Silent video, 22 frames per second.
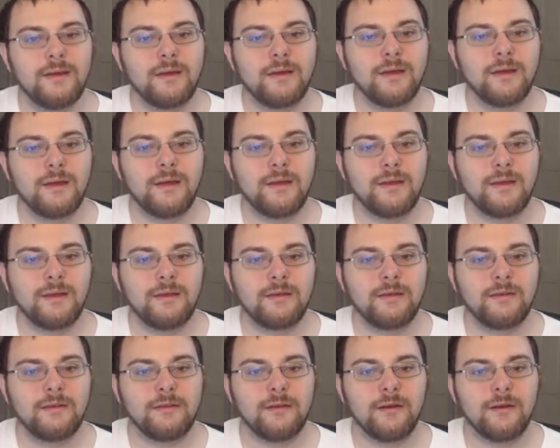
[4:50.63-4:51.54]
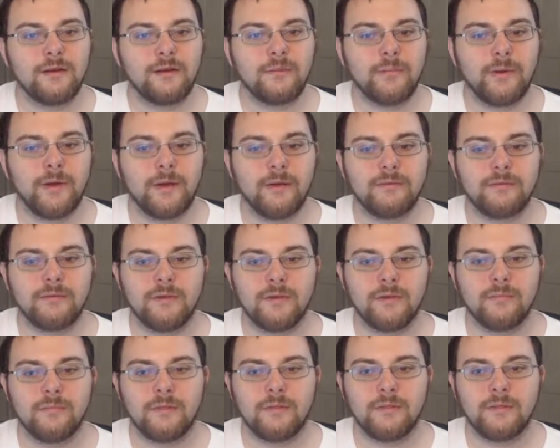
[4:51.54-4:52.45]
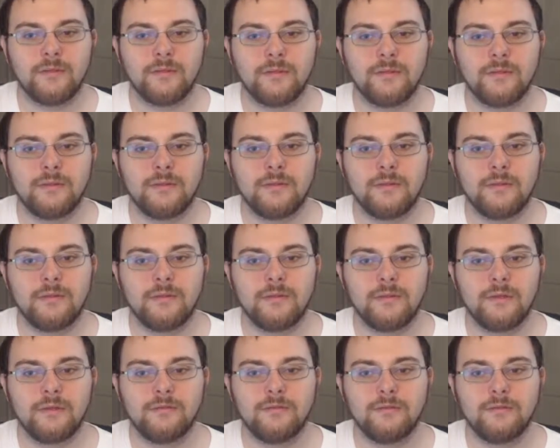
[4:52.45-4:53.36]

I need to talk about something. This